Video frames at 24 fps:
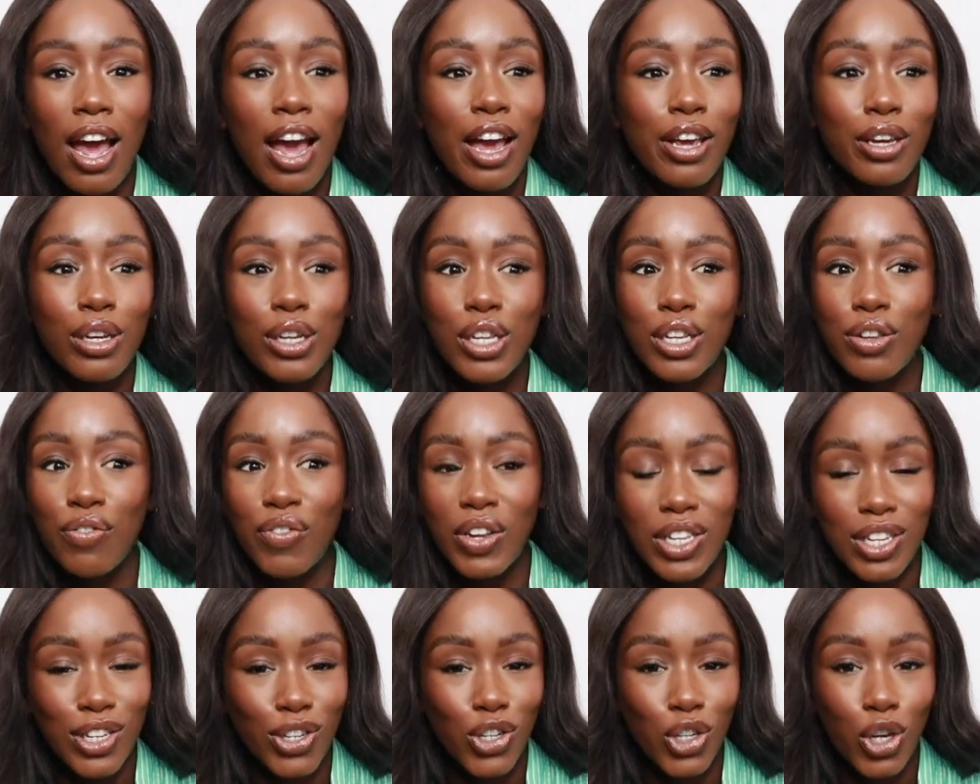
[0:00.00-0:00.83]
I used to
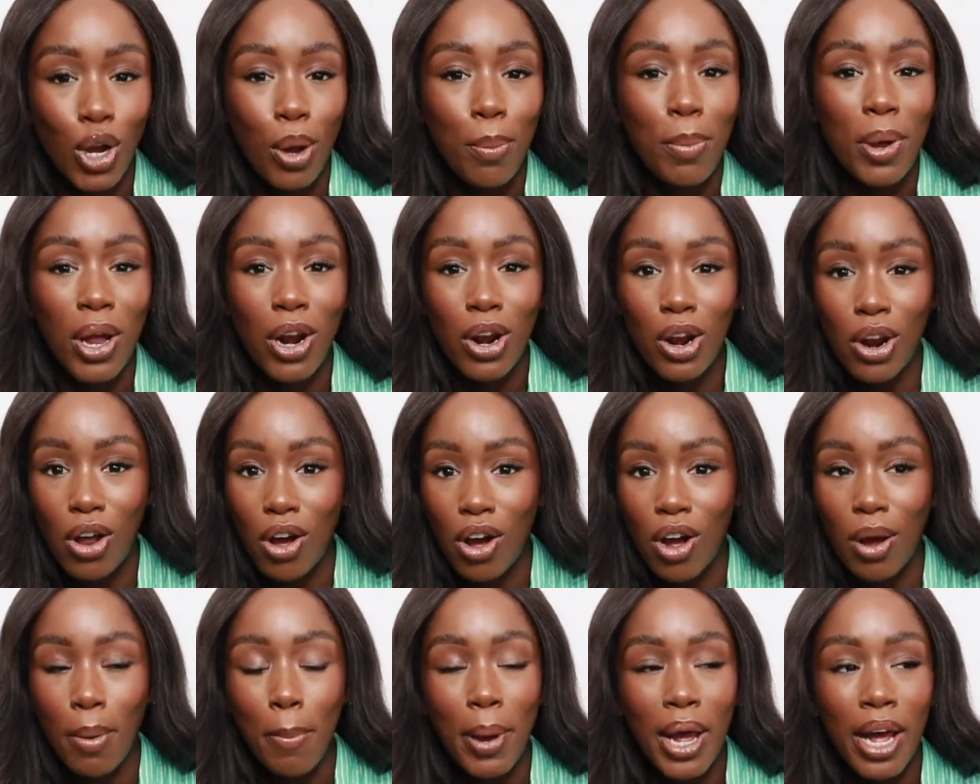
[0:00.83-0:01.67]
vintage shop a
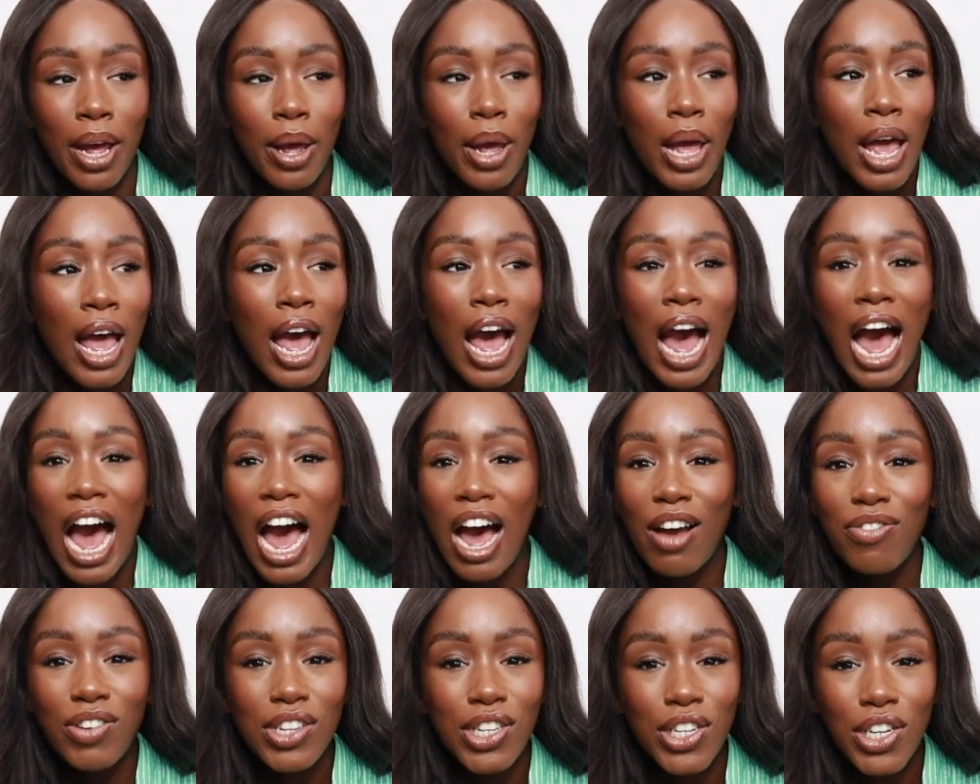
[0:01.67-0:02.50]
lot, but I
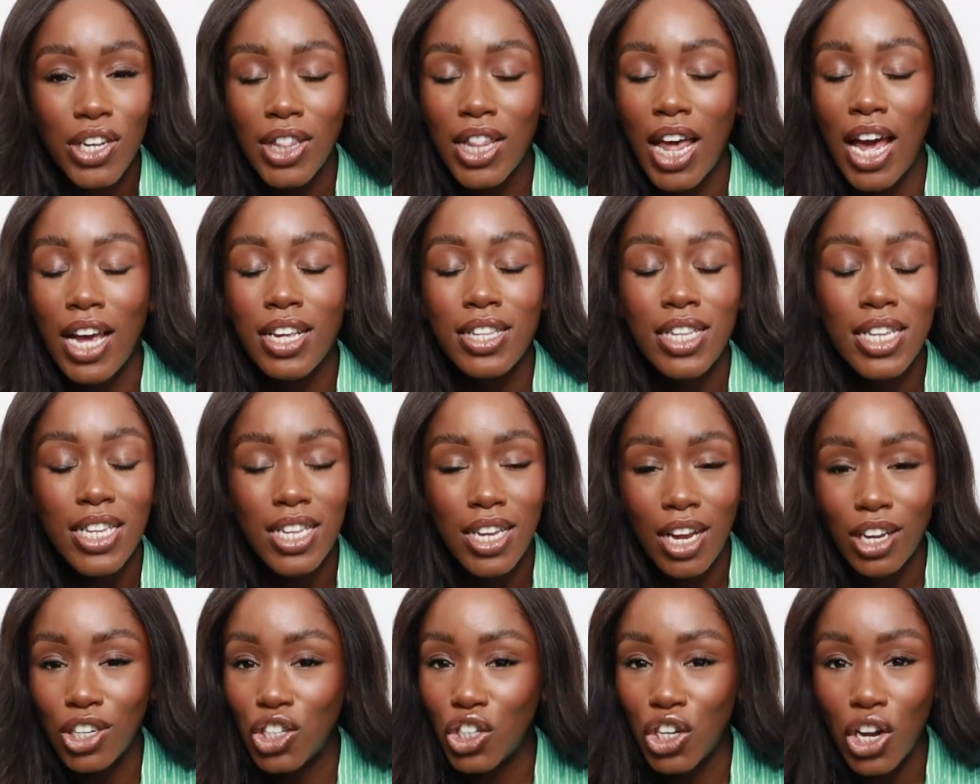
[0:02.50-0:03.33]
haven't done that in
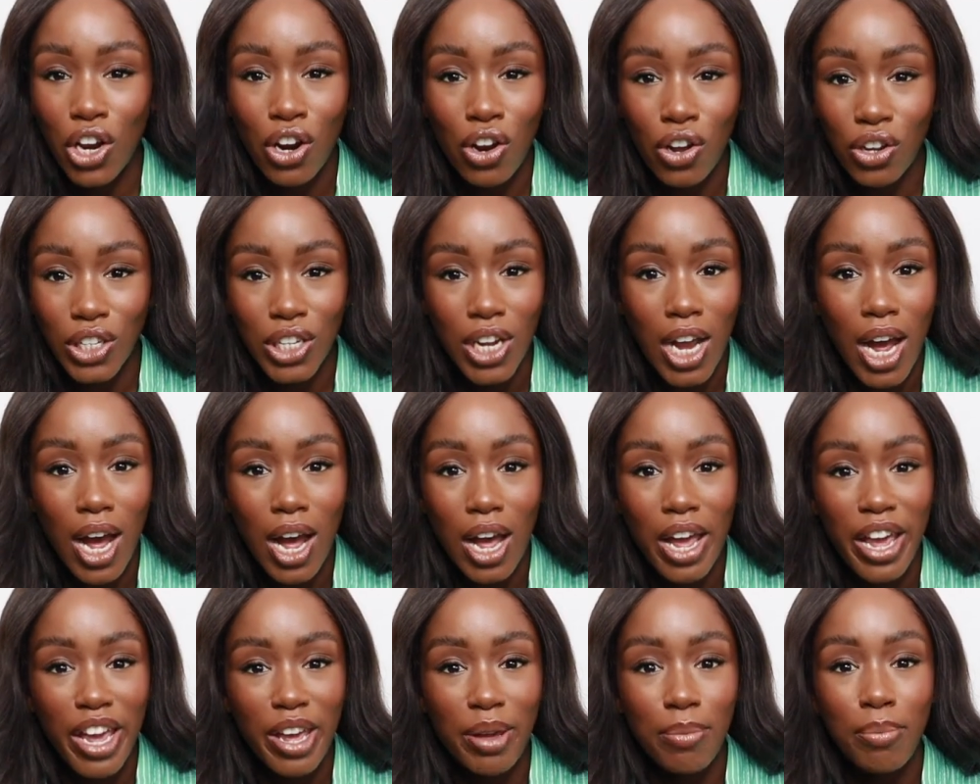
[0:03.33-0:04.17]
such a long
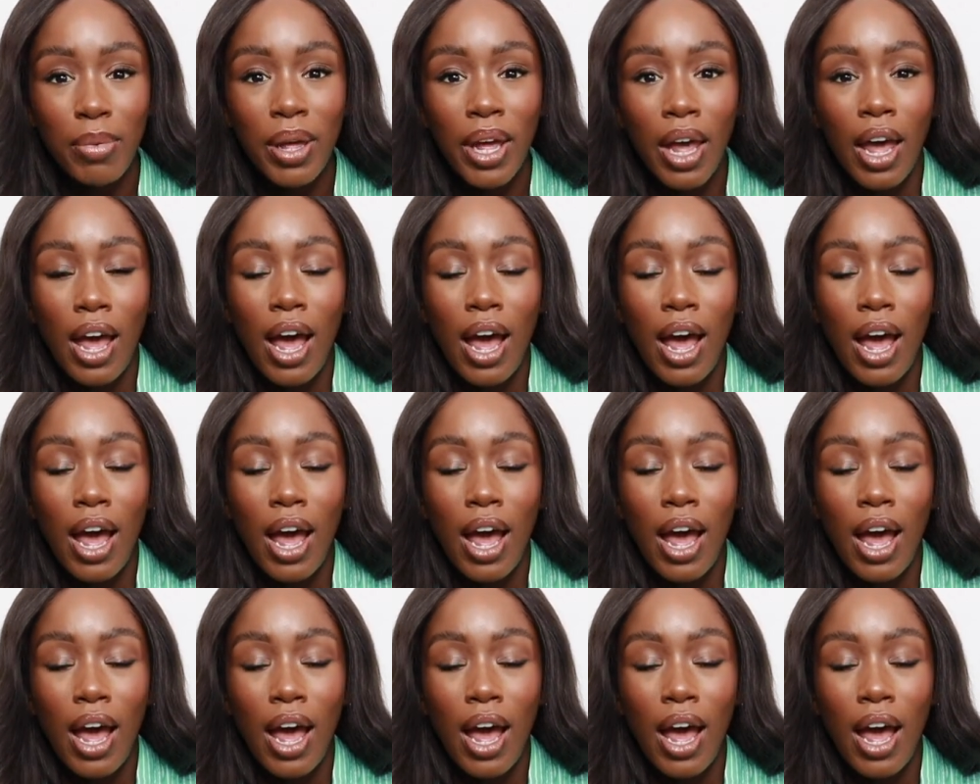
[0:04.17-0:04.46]
time.